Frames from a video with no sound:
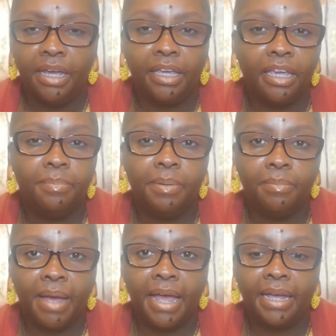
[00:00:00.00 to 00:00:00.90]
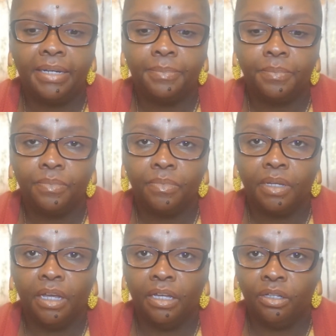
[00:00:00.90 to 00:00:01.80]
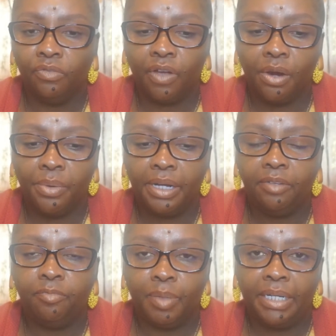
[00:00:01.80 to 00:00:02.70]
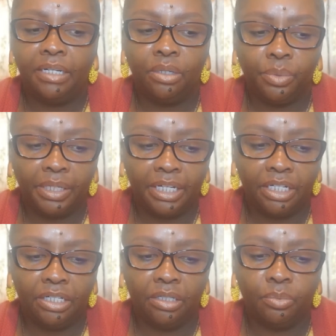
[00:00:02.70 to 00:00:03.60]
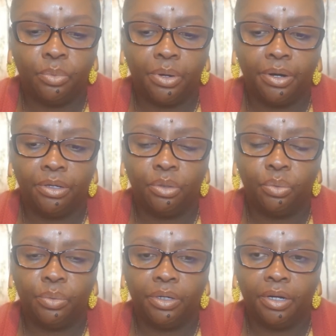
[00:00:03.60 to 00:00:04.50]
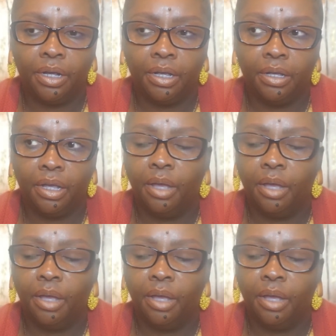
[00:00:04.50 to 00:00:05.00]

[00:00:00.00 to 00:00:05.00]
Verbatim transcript: Keep in mind, you've already been in a relationship where you were uh,